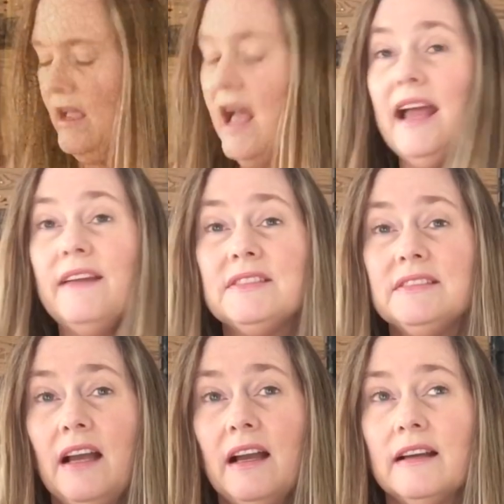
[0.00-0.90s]
I have
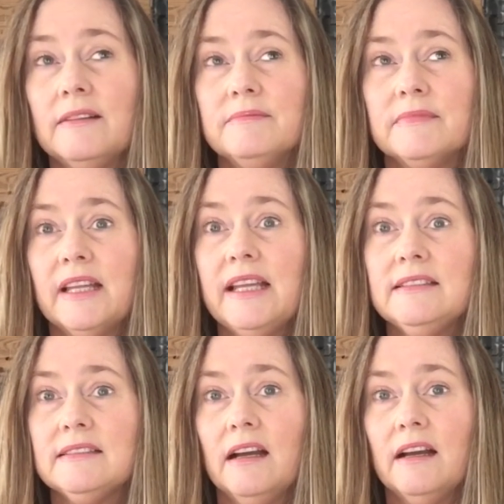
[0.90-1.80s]

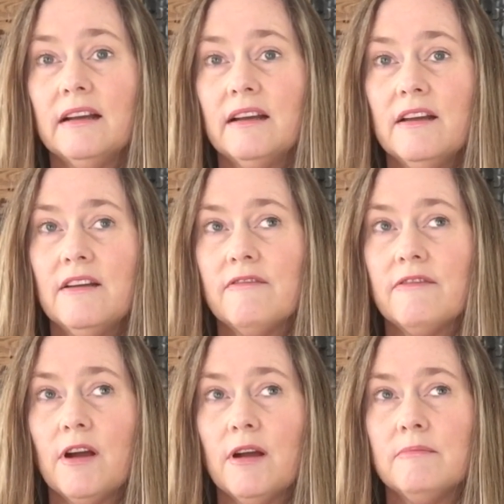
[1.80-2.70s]
Lisa
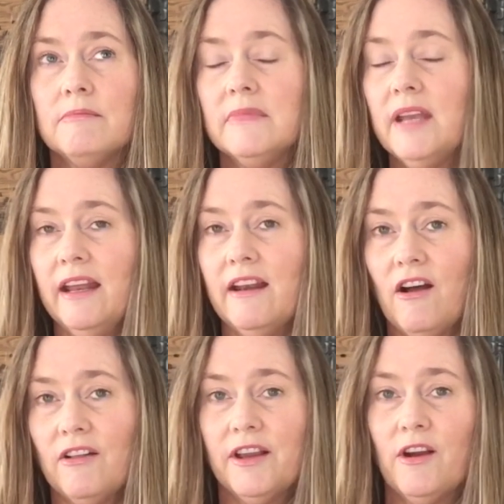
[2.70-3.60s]
from Knit
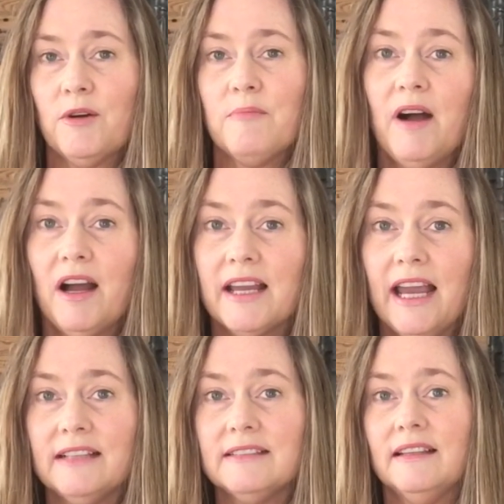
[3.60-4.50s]
All the Yarn
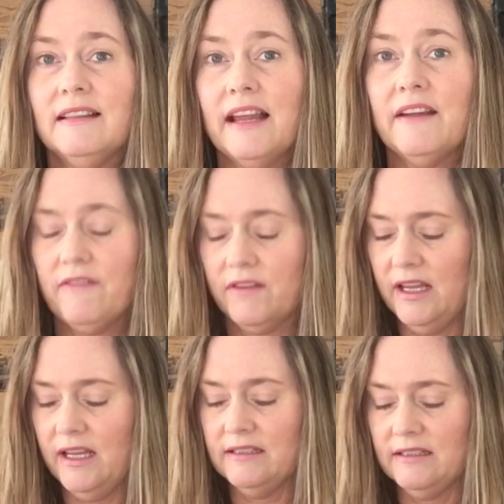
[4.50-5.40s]
podcast to thank for
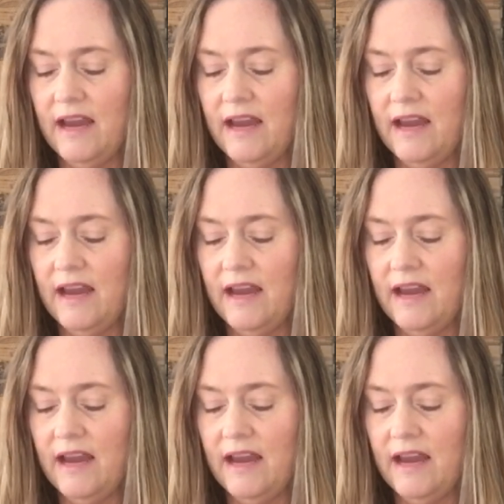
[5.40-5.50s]
this.